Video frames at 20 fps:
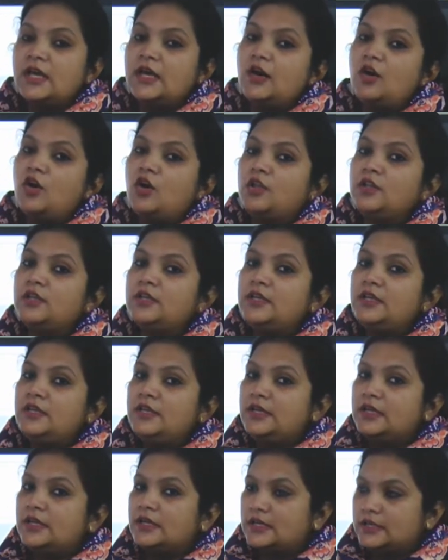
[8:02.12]
all the
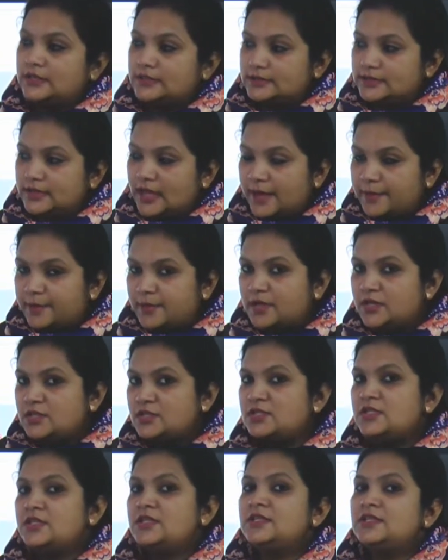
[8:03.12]

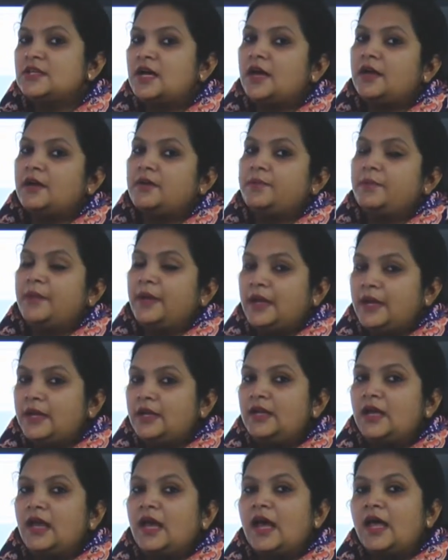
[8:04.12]
liabilities are
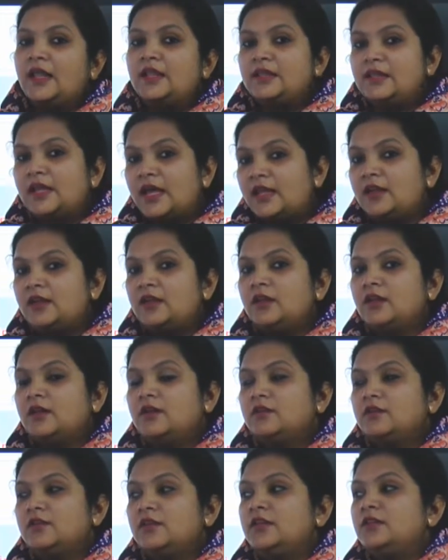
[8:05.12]
paid, and then
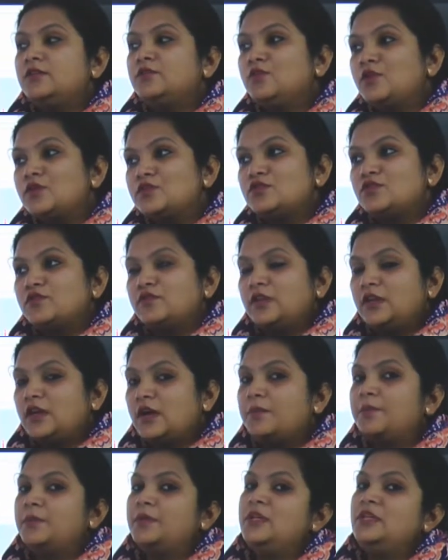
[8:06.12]
the interest of the
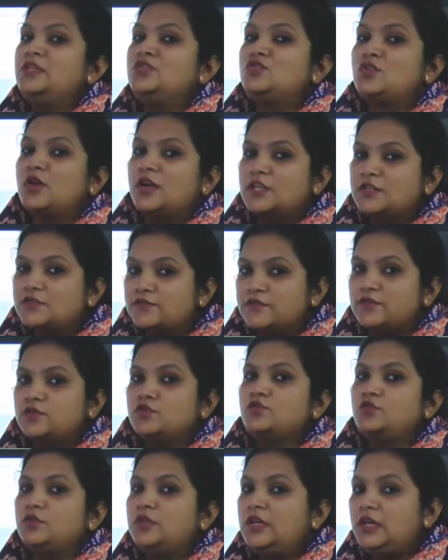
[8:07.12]
company is transferred
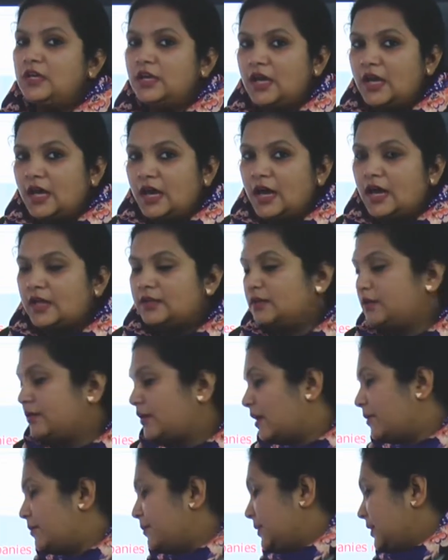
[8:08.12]
to the other
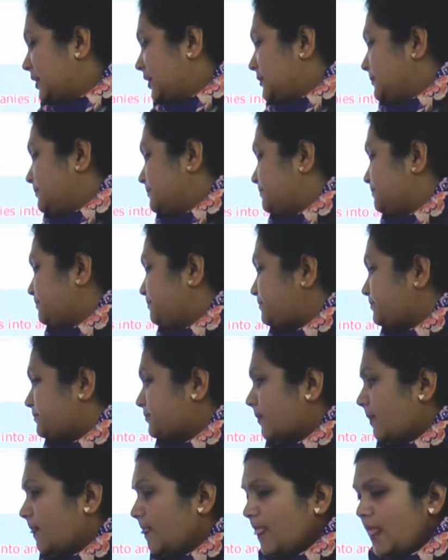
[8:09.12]
company.
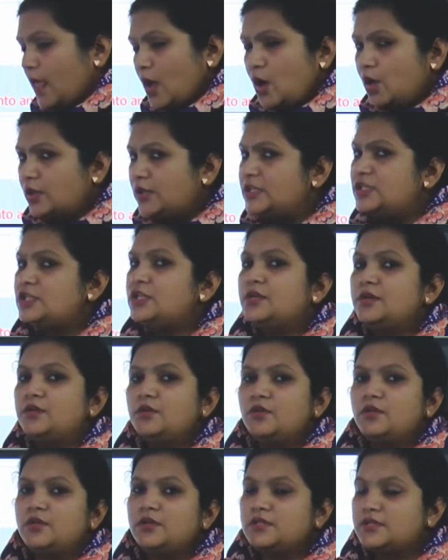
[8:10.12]
All the
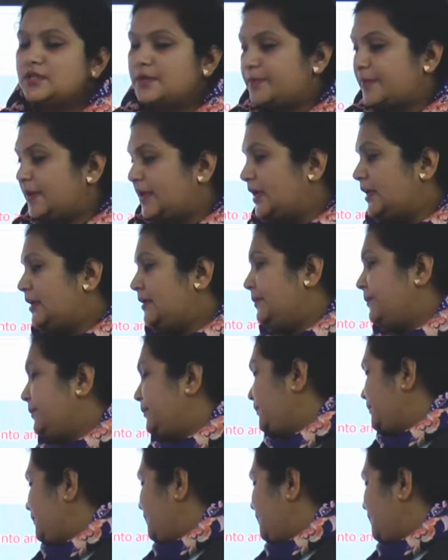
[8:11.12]
shareholders are paid.